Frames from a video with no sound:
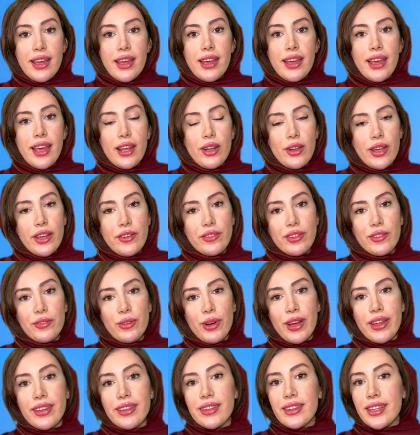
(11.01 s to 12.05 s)
Hello,
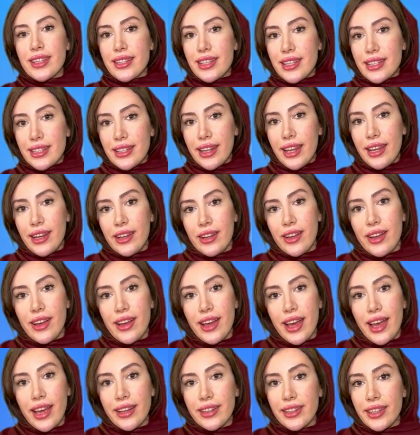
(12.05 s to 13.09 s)
everyone. This is Layla,
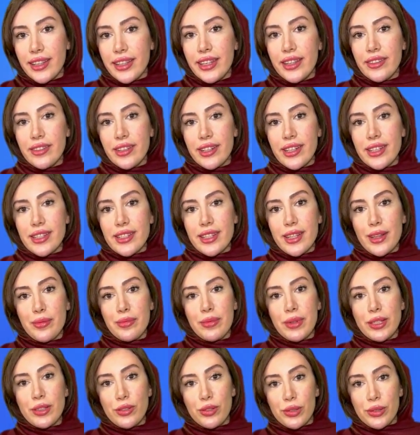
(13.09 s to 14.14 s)
and here is
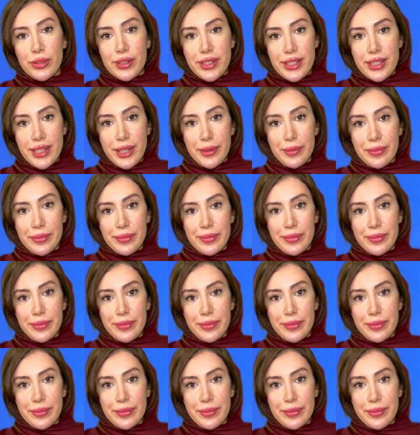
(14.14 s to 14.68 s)
TebMed Tourism.